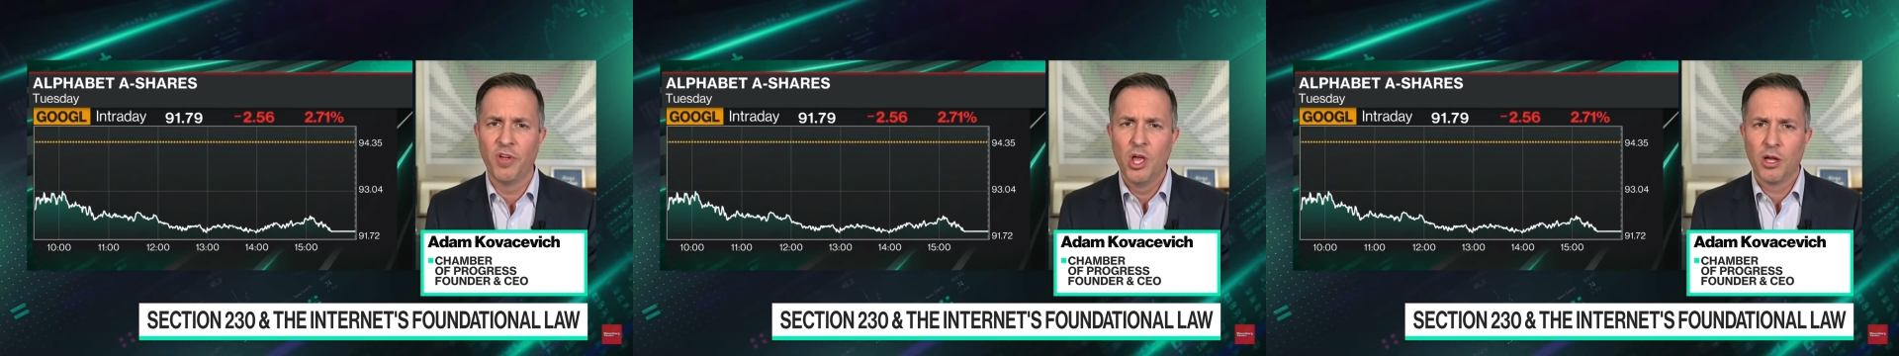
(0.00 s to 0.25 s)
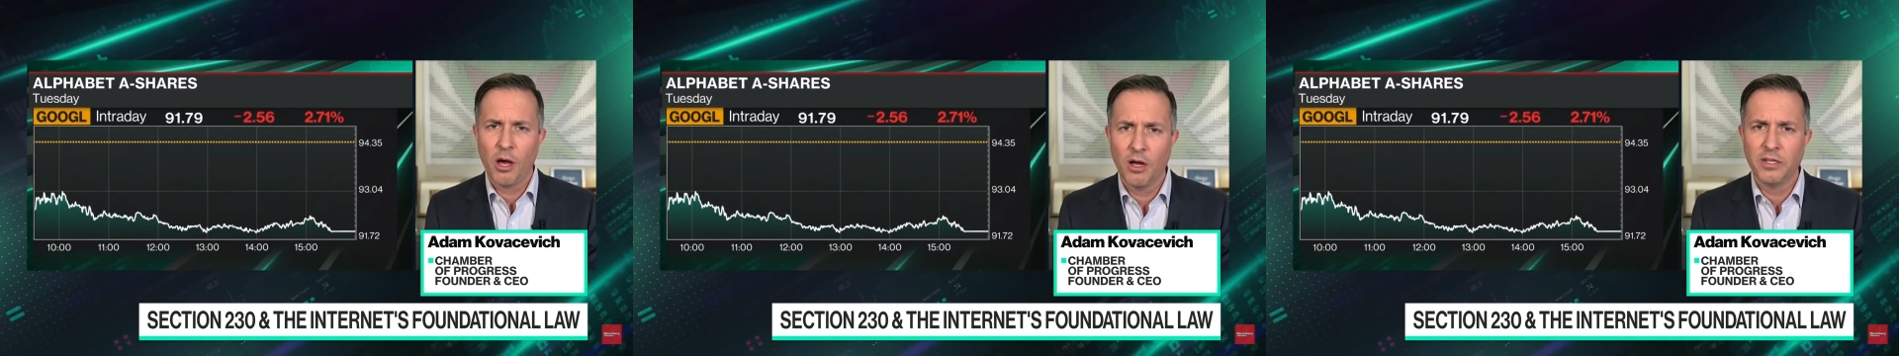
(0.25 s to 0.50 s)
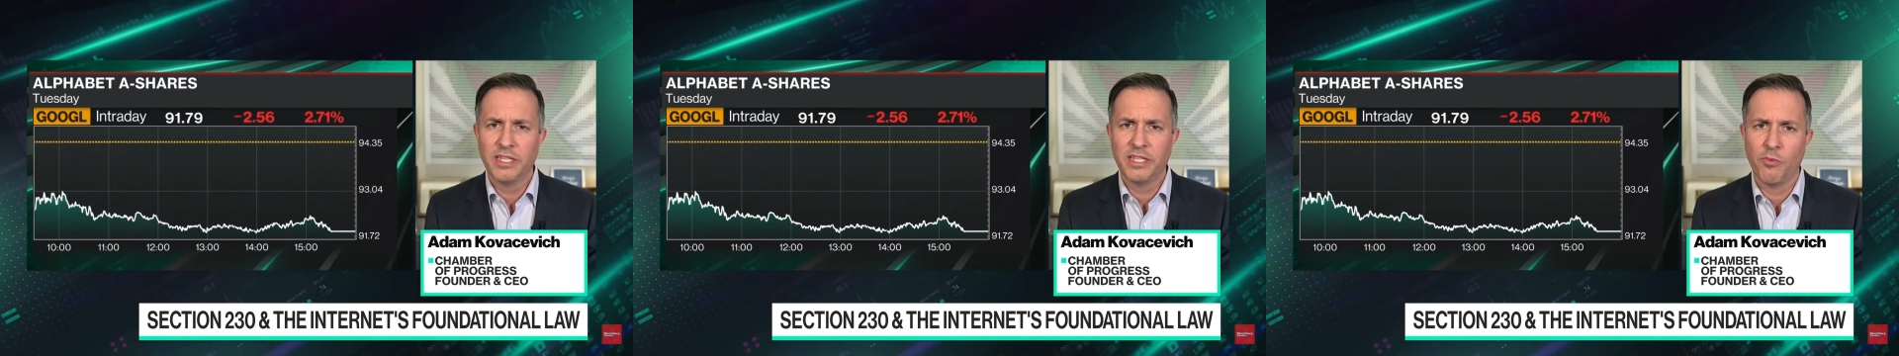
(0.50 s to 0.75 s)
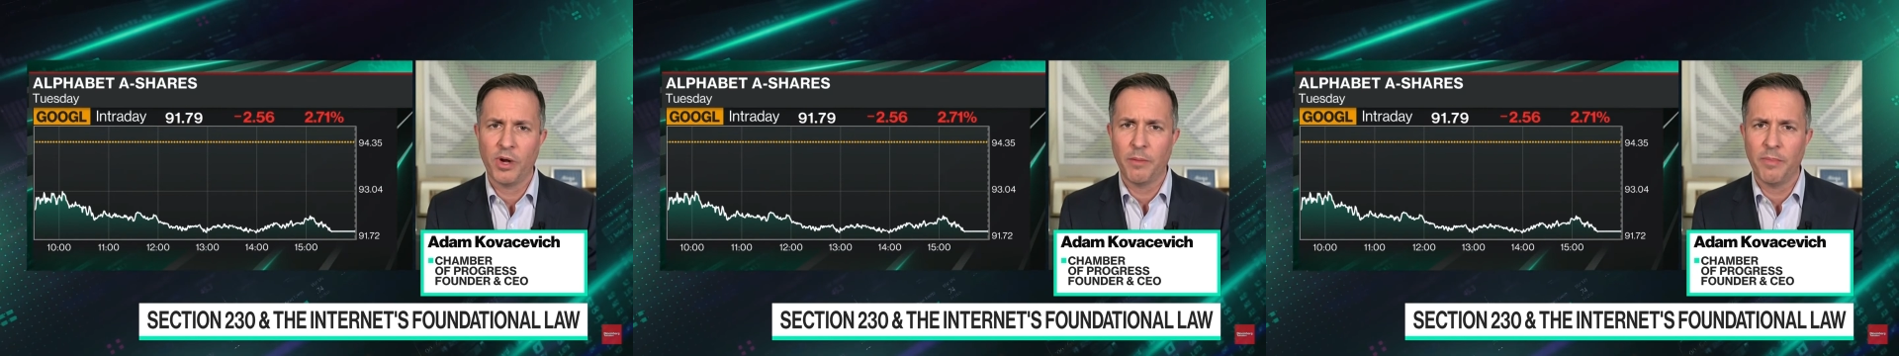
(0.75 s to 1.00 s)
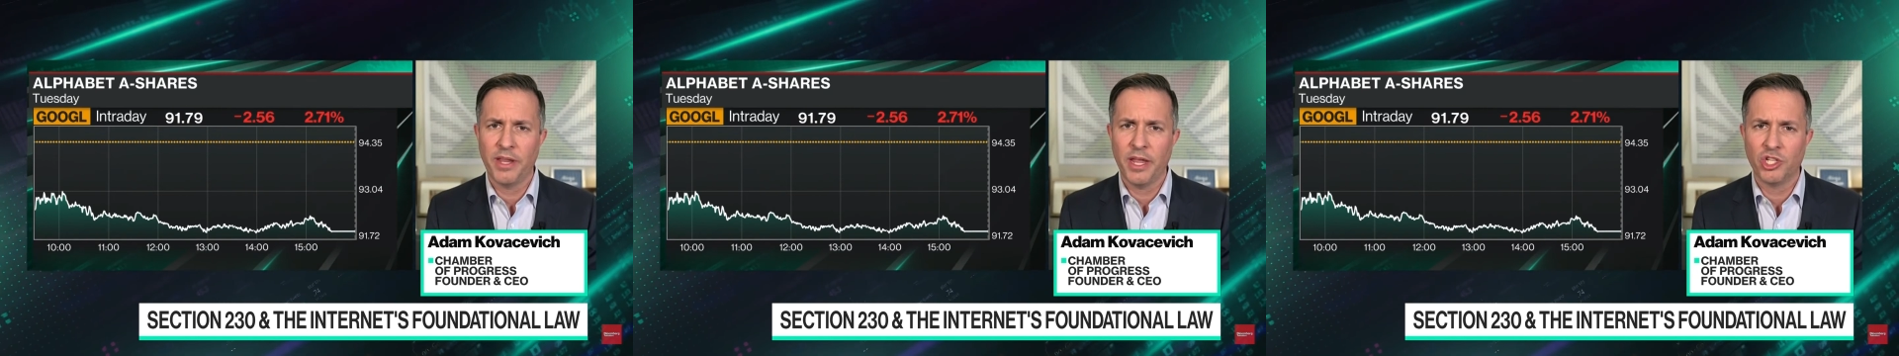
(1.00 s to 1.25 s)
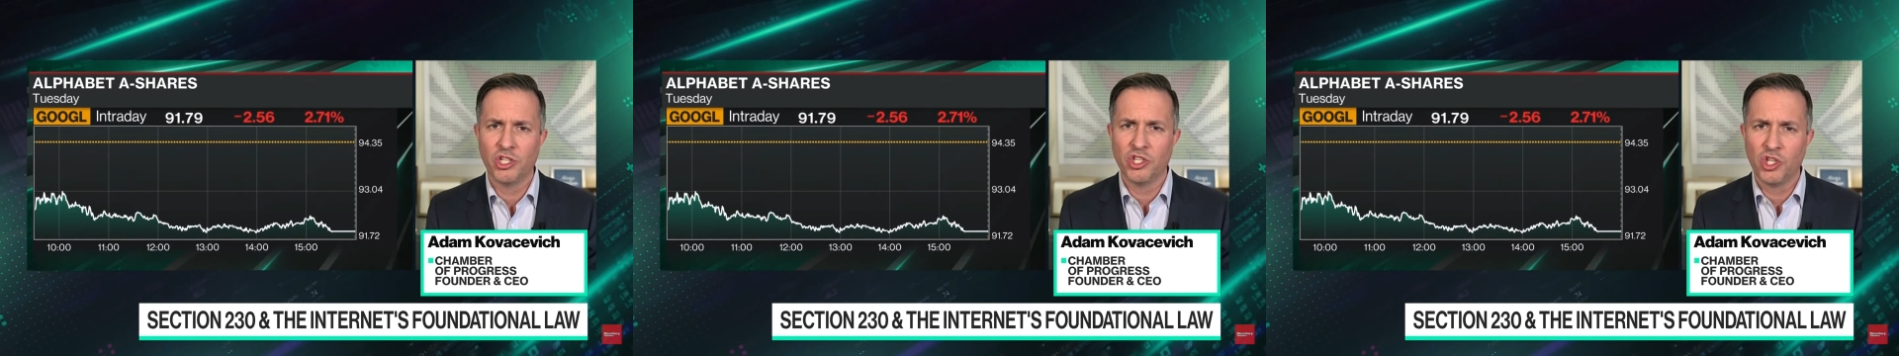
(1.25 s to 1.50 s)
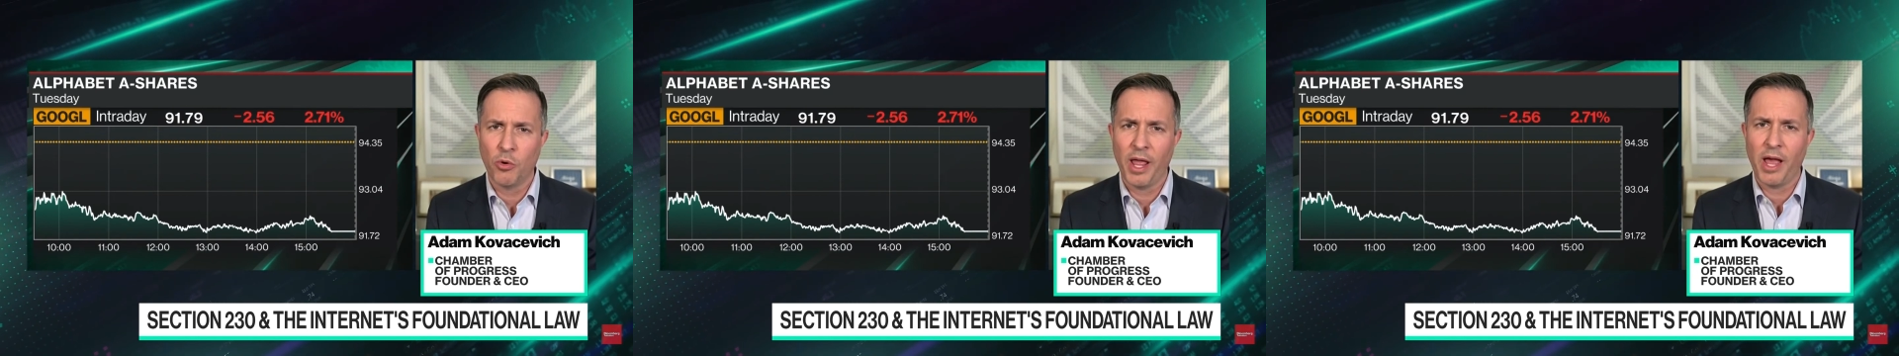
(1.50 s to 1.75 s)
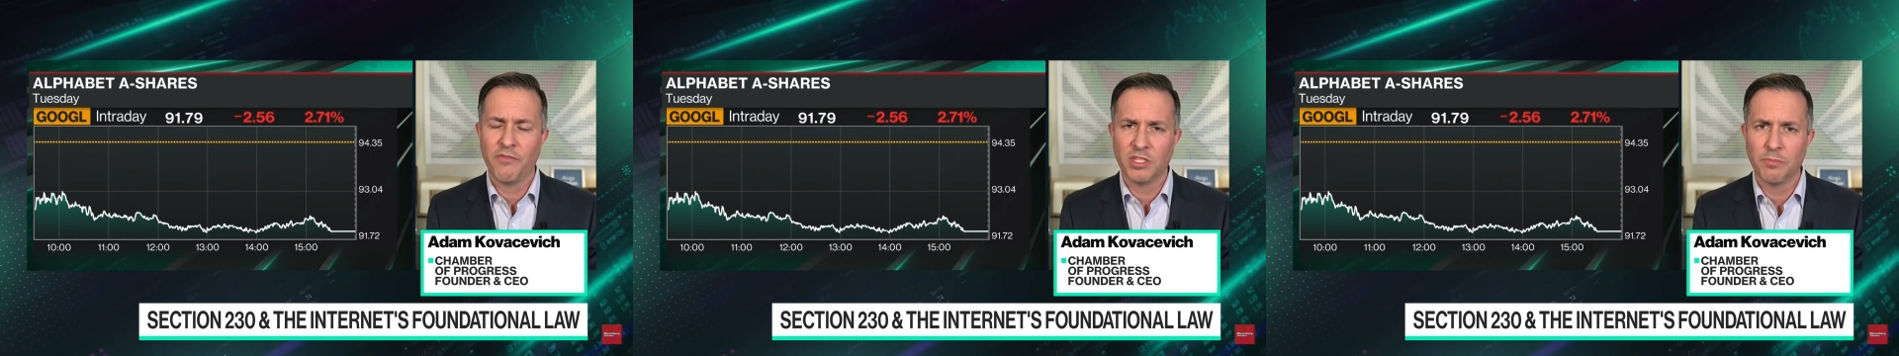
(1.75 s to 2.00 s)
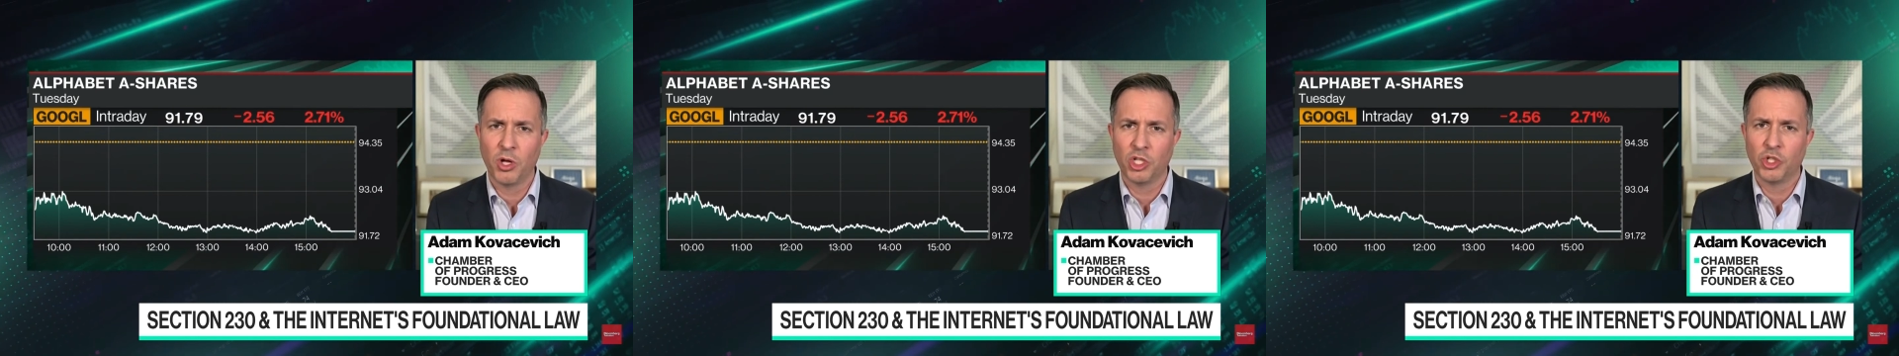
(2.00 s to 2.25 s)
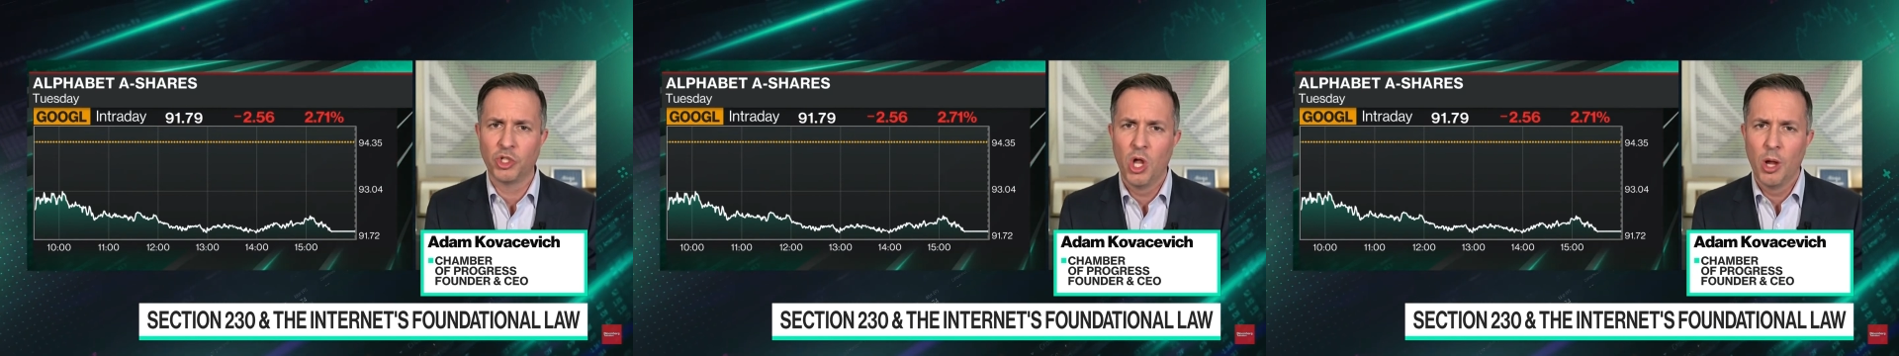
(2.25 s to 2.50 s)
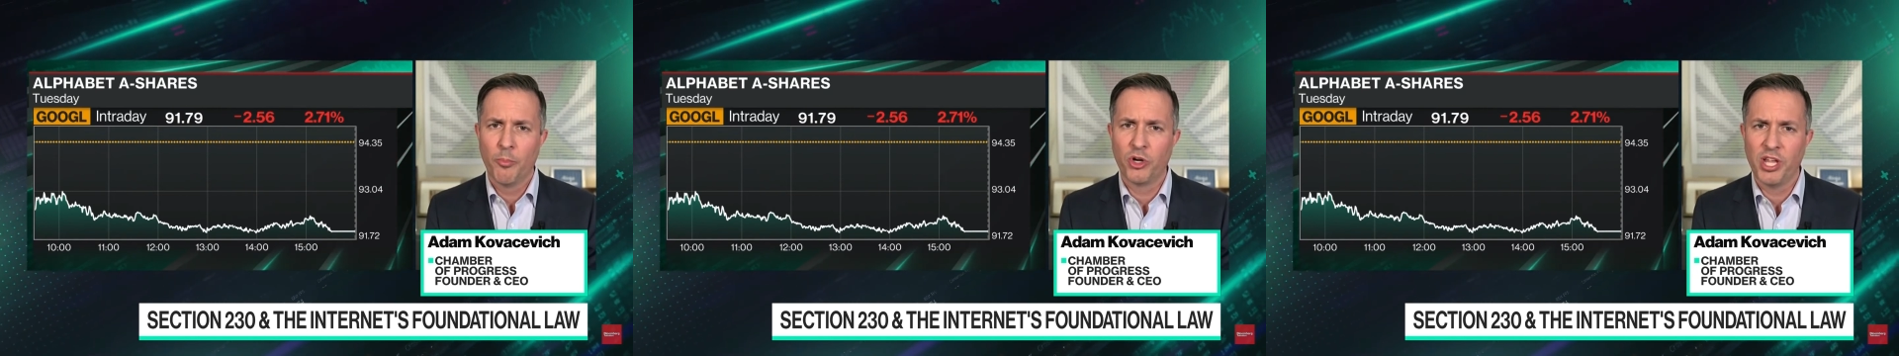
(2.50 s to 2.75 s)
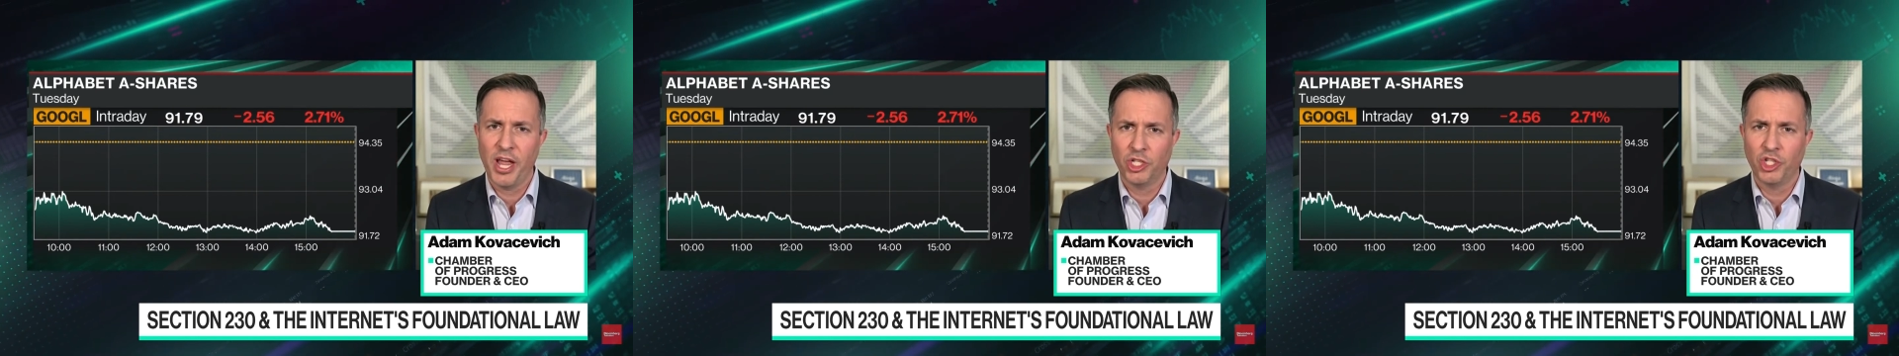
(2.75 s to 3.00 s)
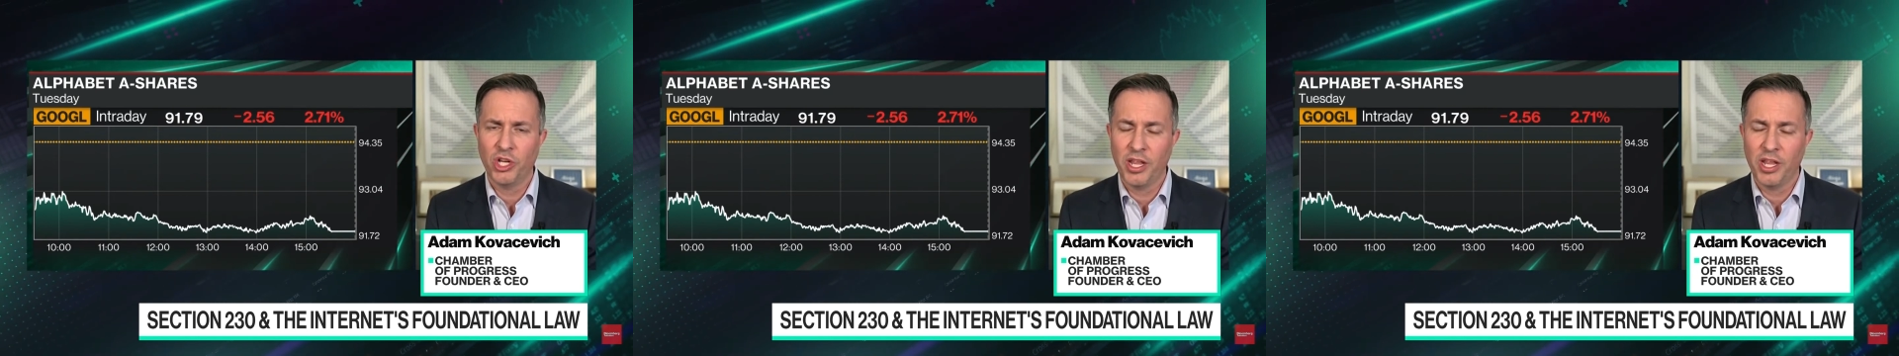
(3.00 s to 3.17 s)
content recommendations don't have as much protection.